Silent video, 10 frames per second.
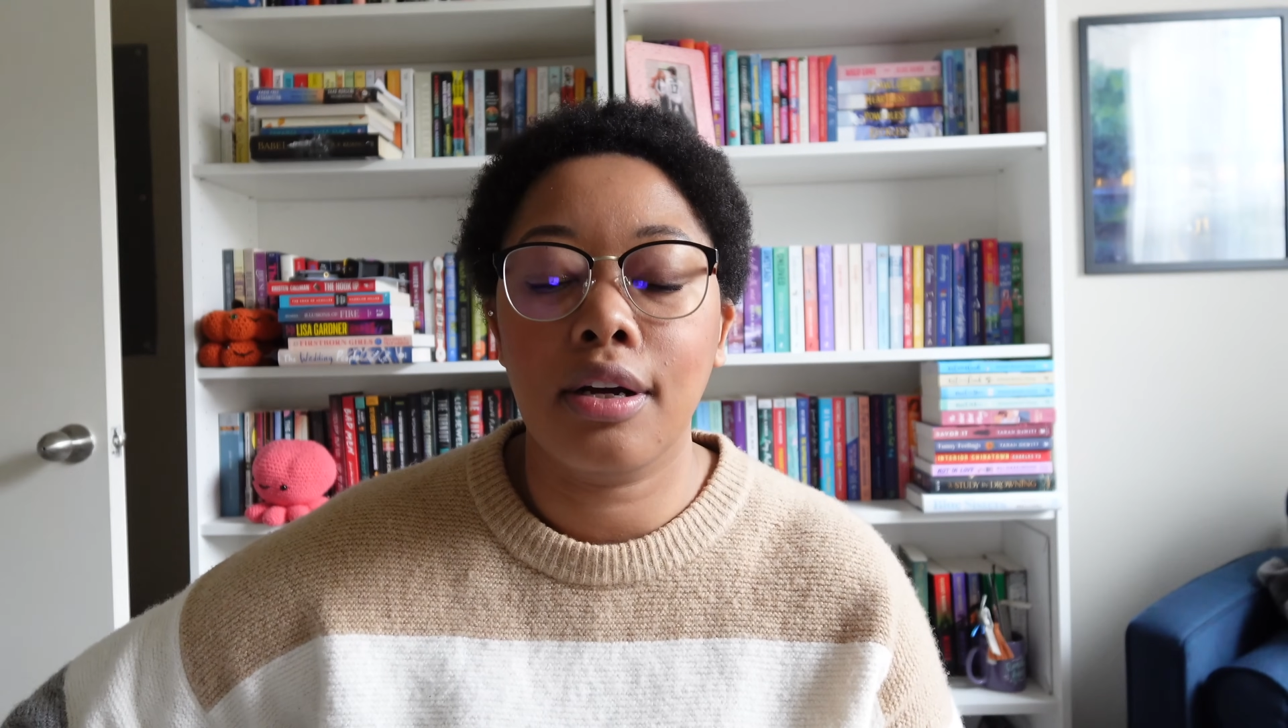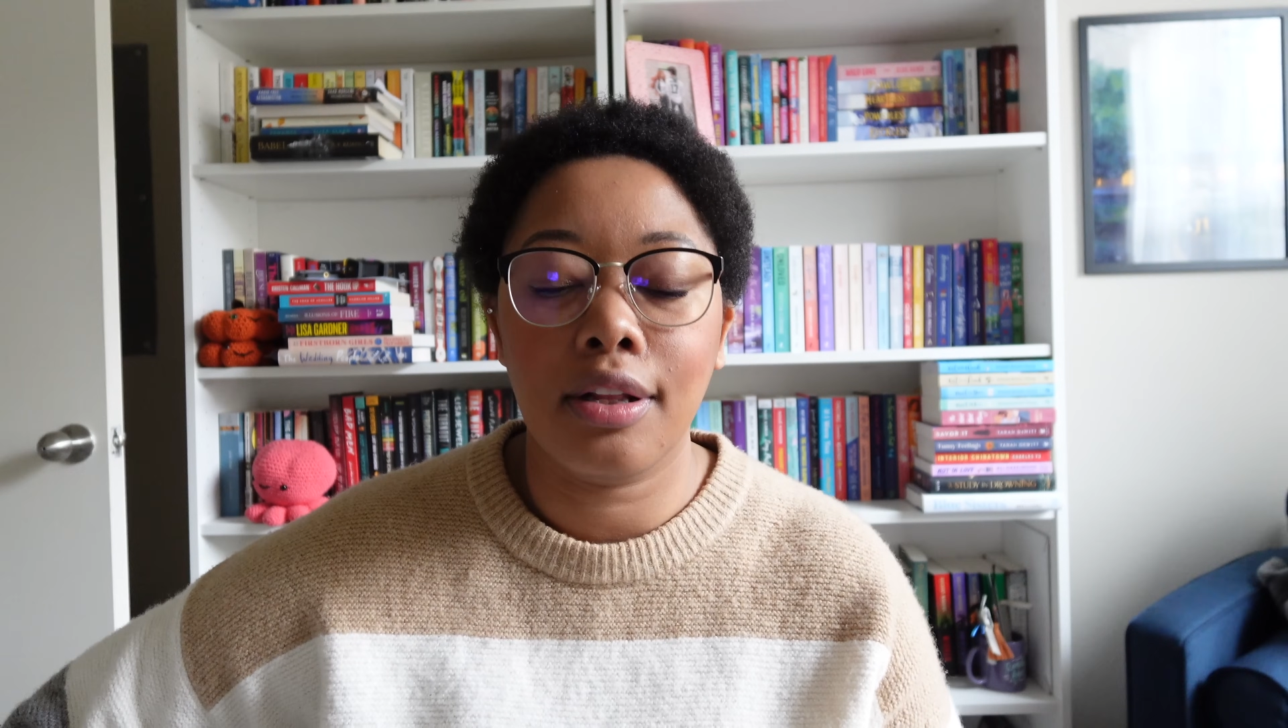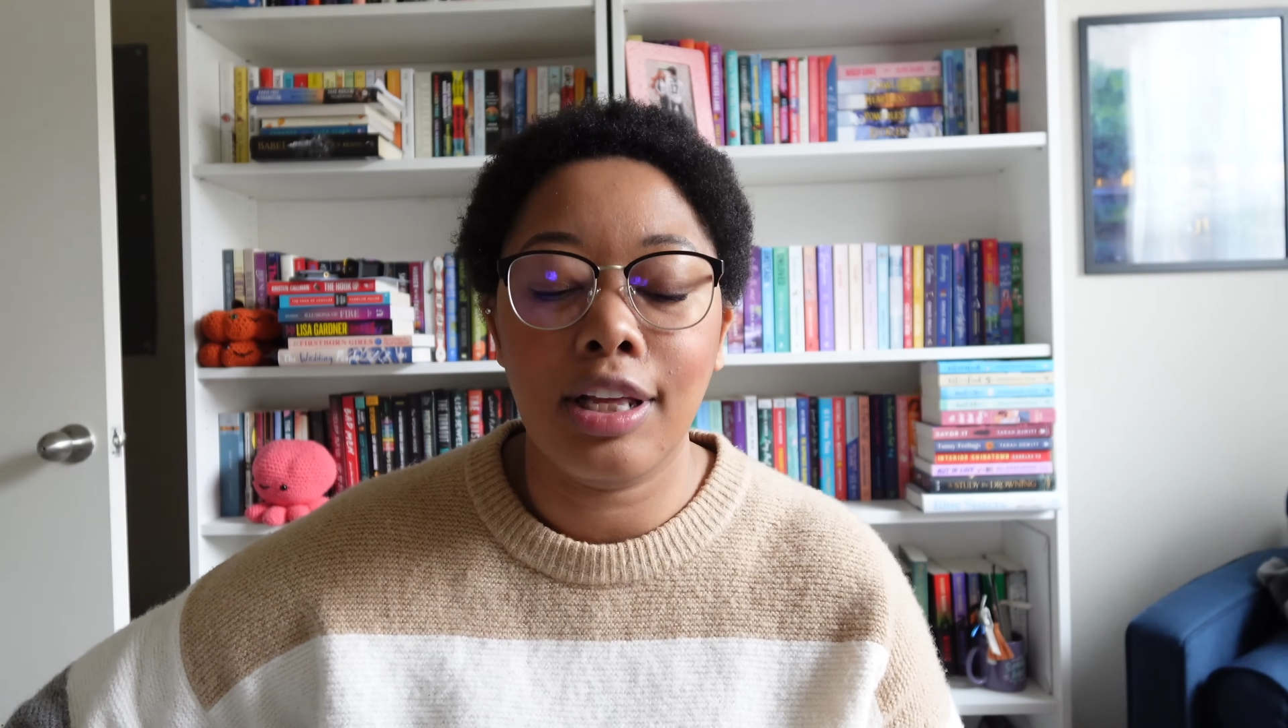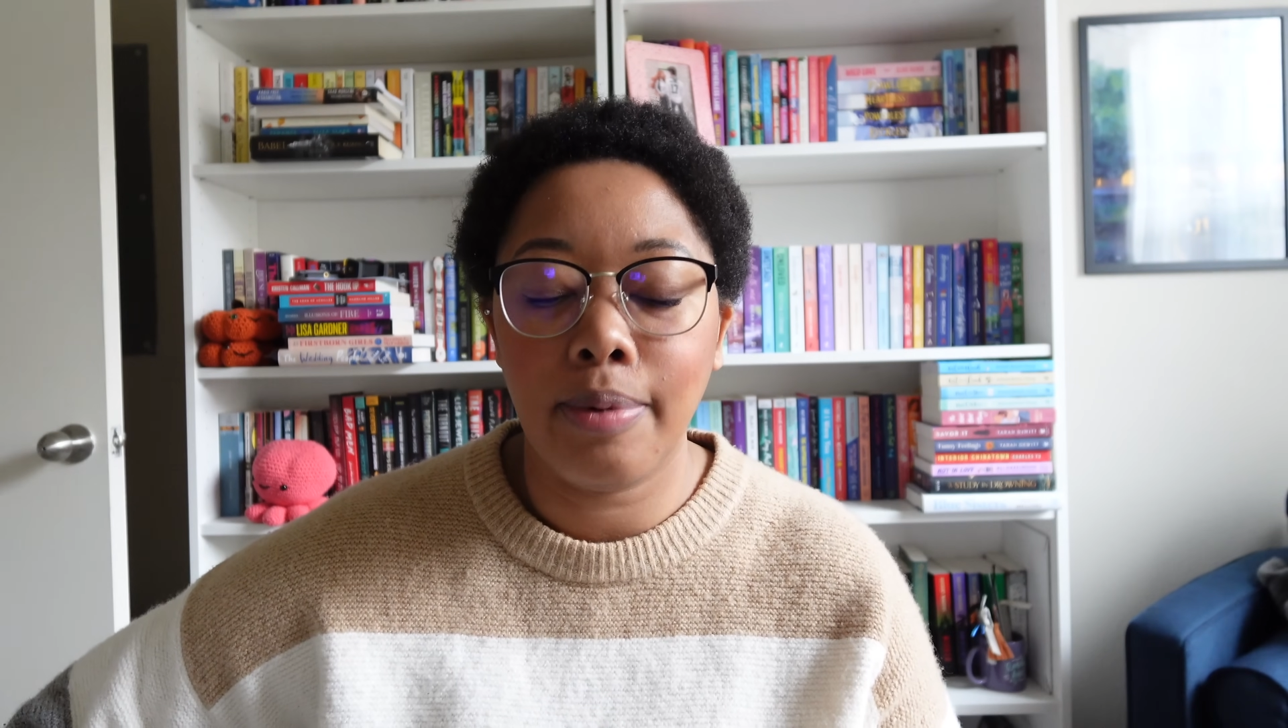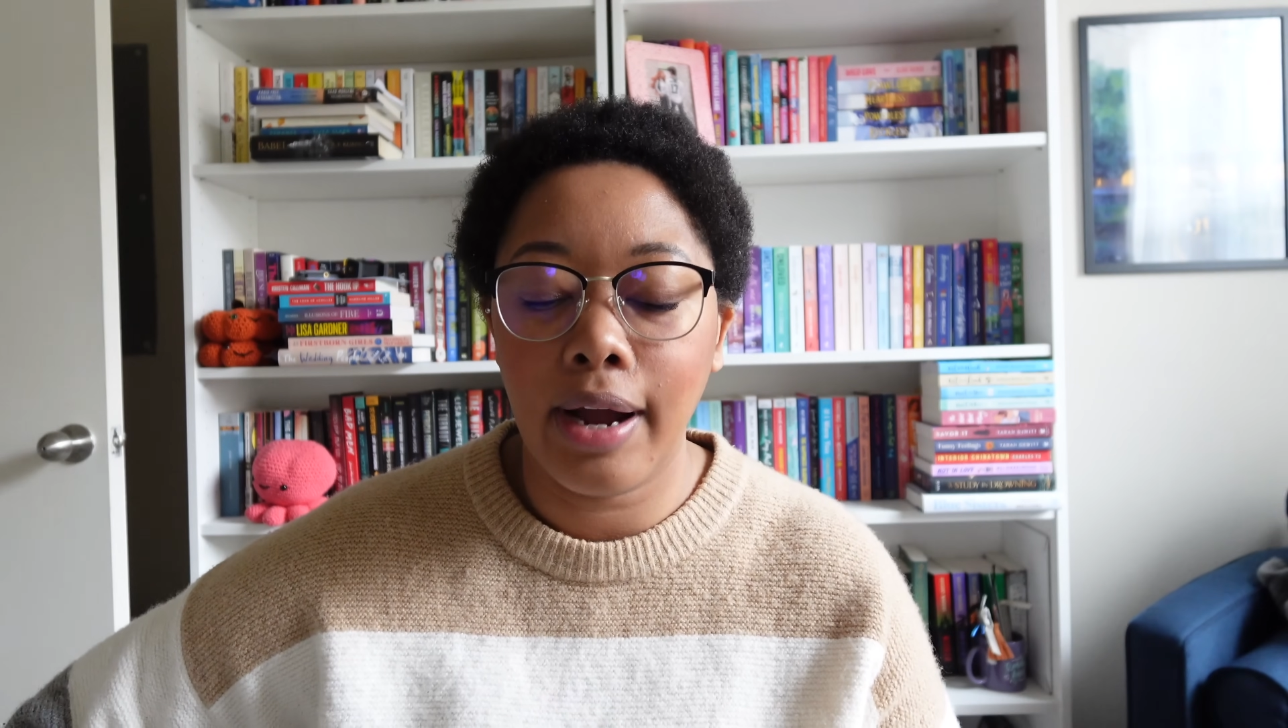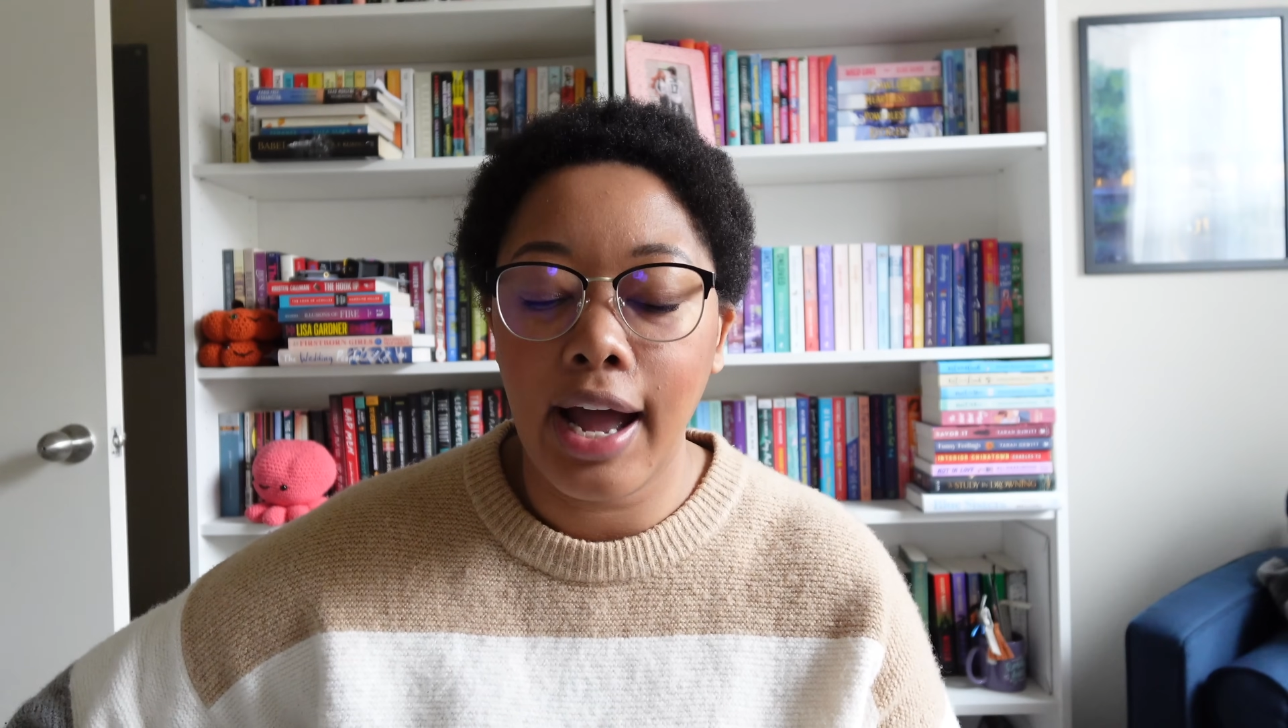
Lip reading: Colibra